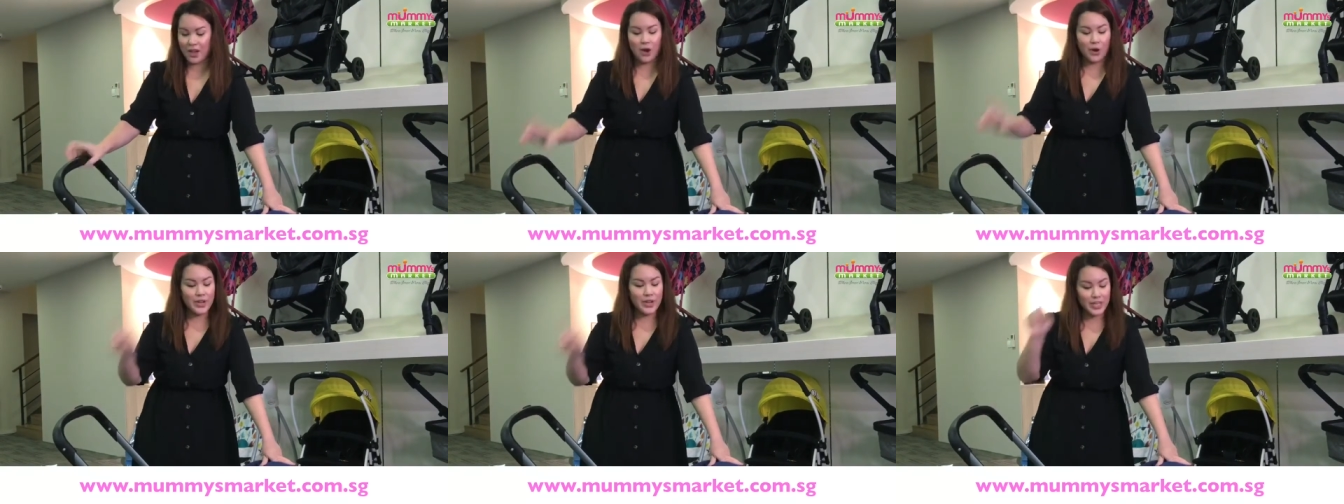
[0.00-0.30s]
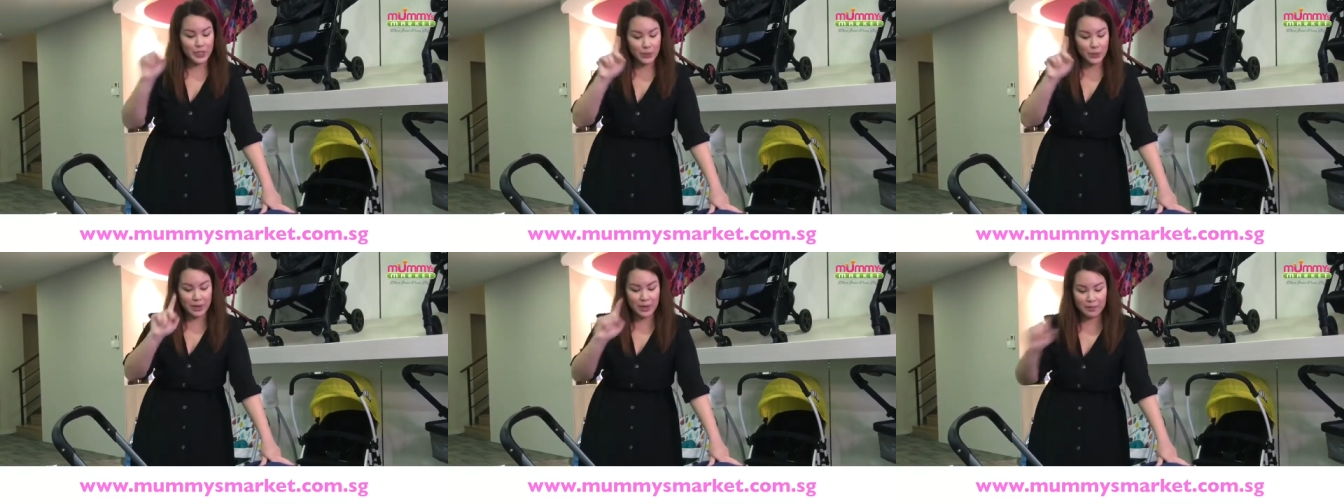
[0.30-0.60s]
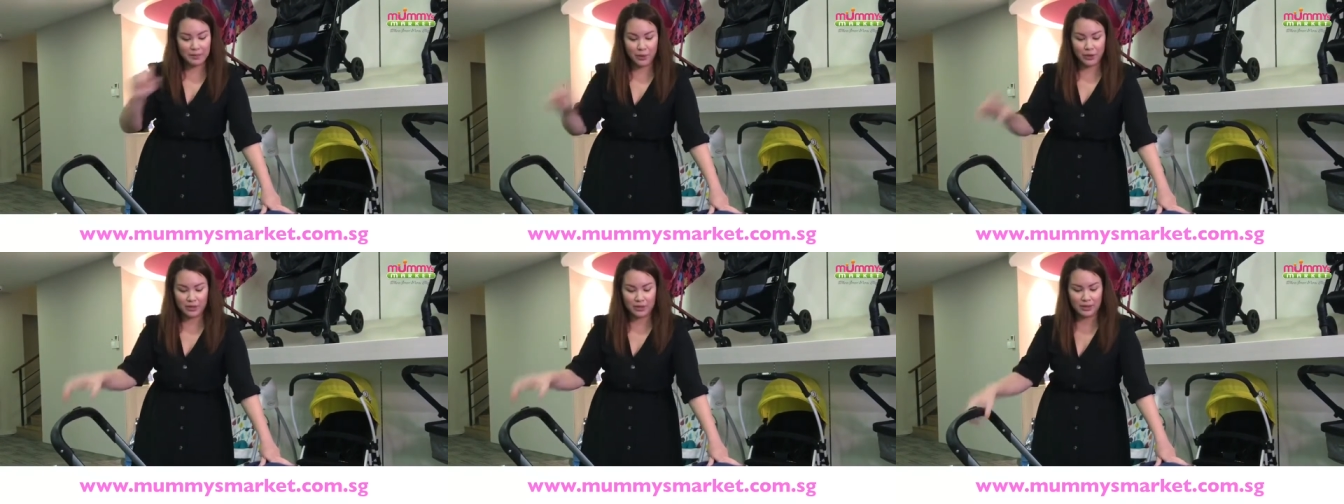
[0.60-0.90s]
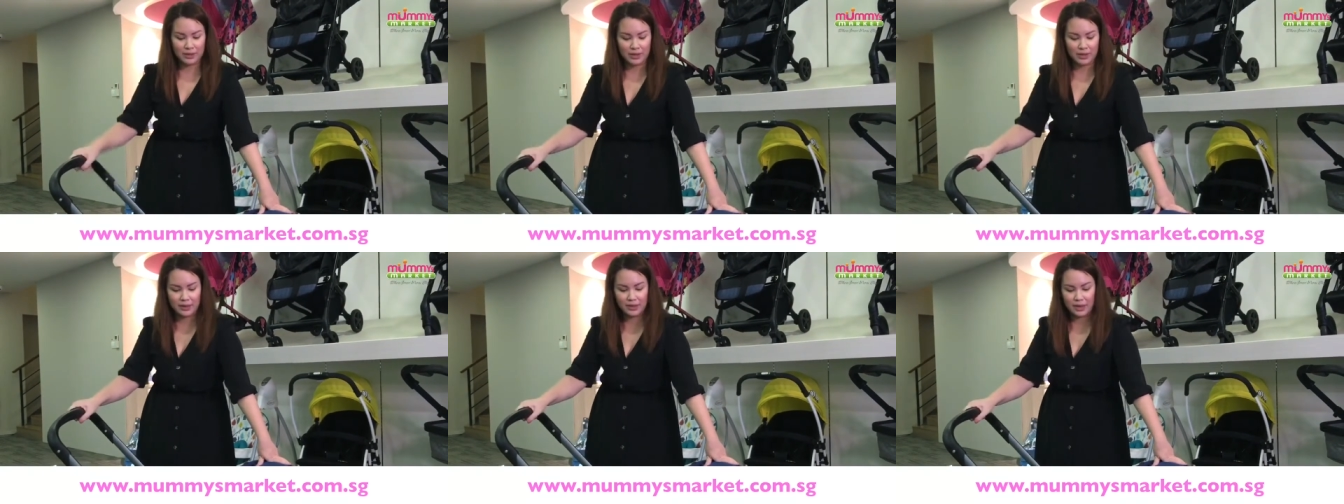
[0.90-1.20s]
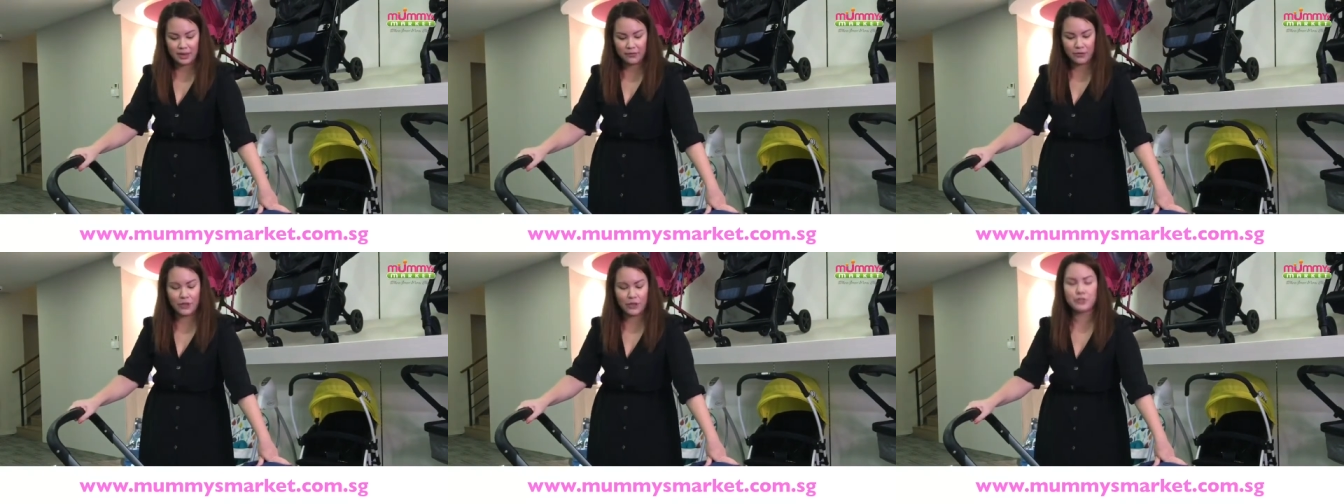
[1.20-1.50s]
Oh yes, one important thing
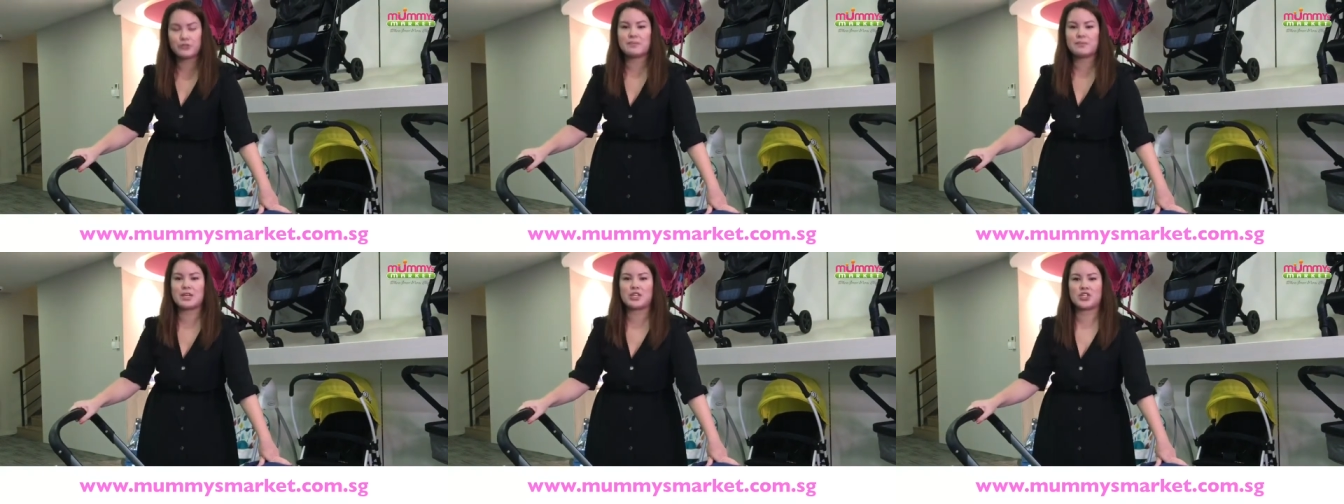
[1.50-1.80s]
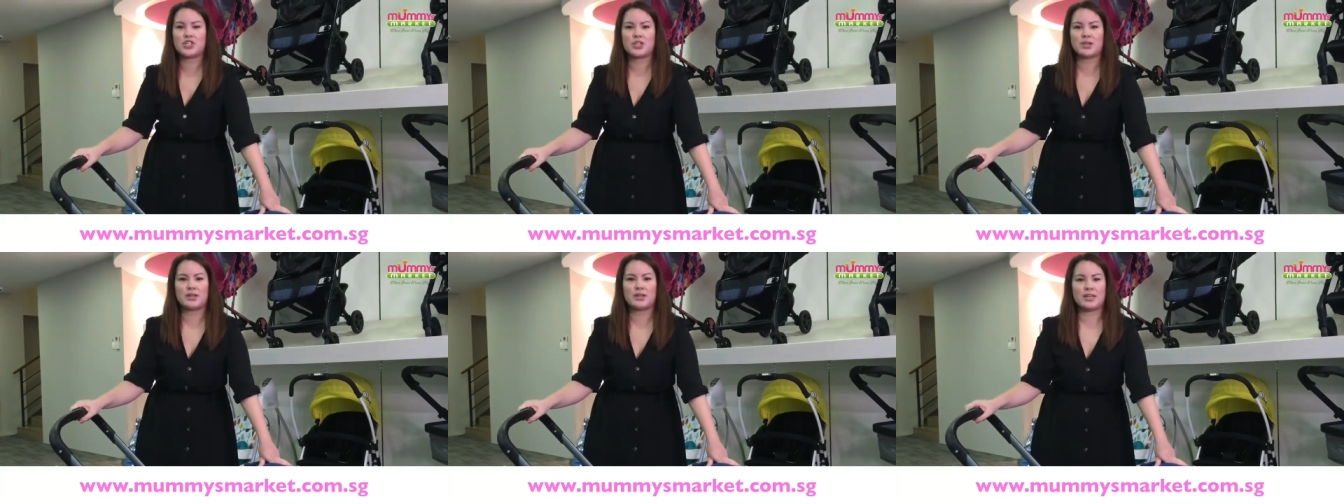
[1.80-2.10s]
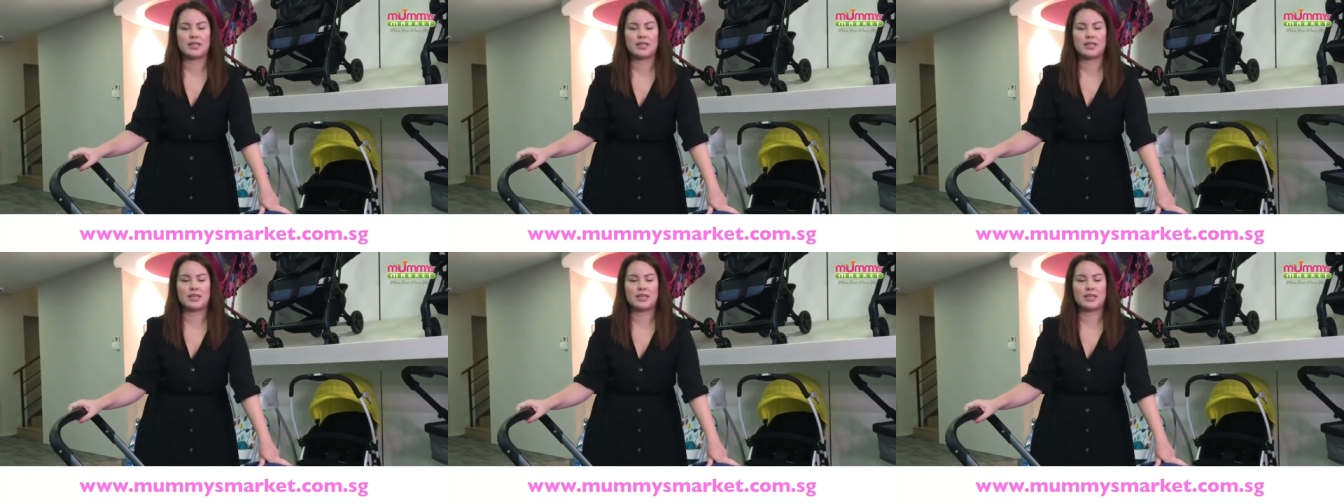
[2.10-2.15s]
that I forgot to mention